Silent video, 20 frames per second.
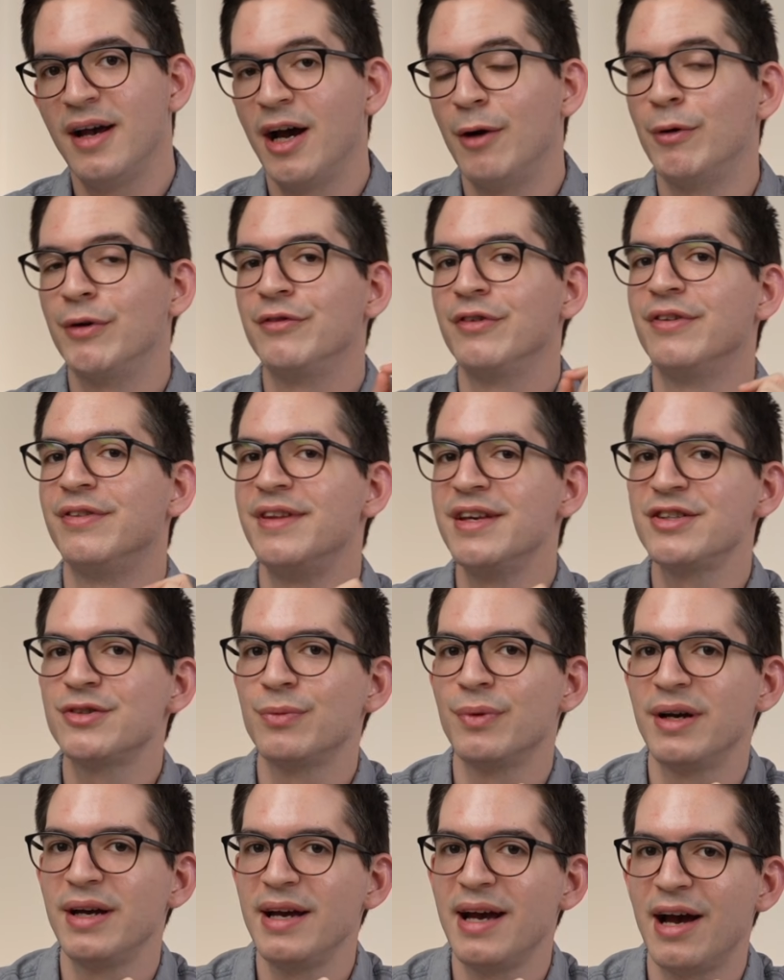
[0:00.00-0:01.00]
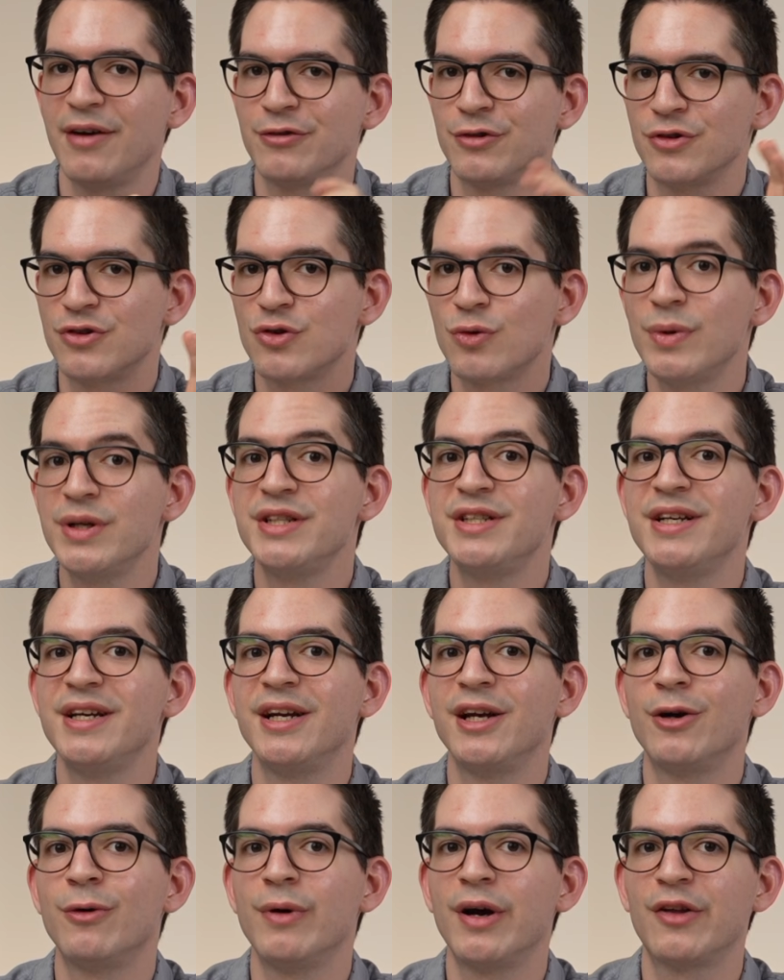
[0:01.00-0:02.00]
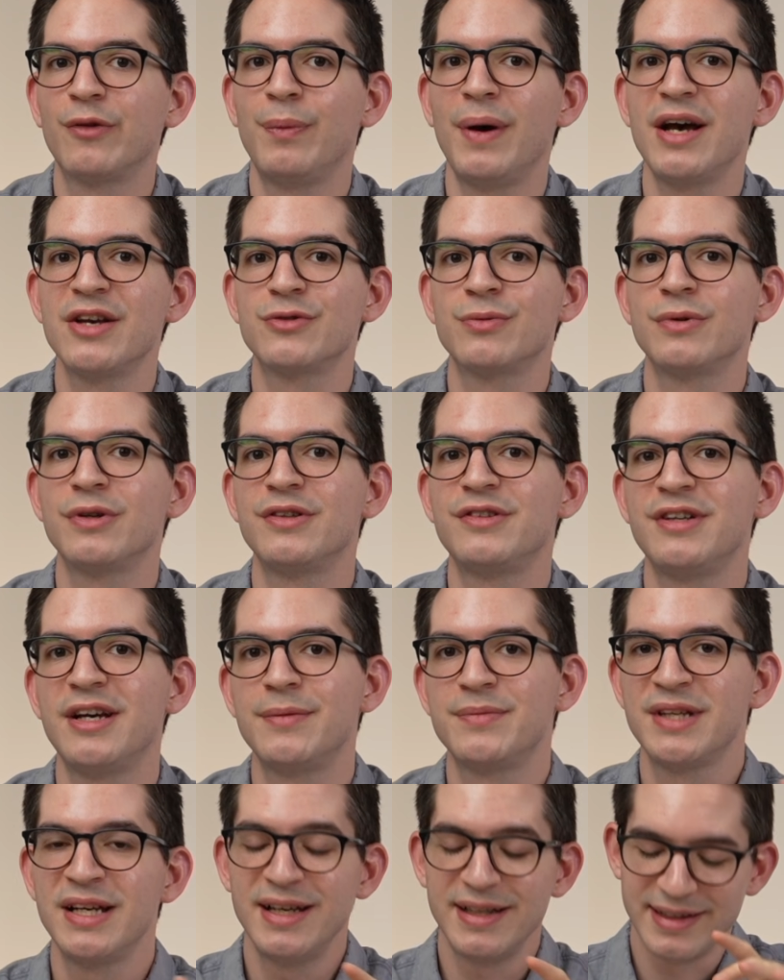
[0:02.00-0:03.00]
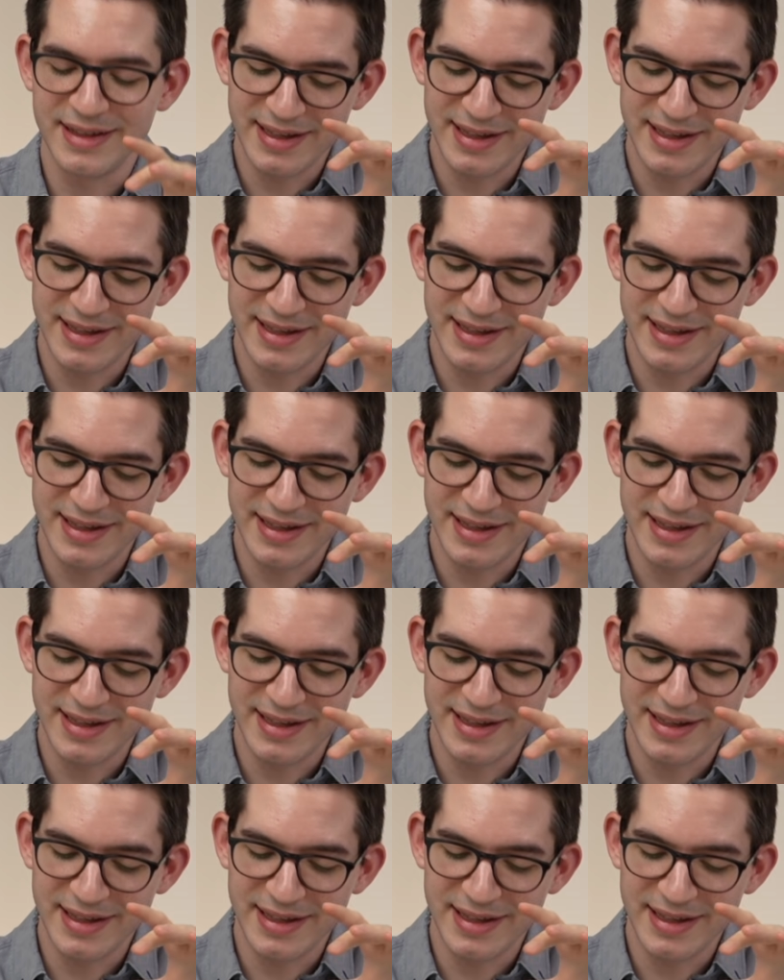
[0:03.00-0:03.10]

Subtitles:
However, this way, after 20 incorrect password attempts,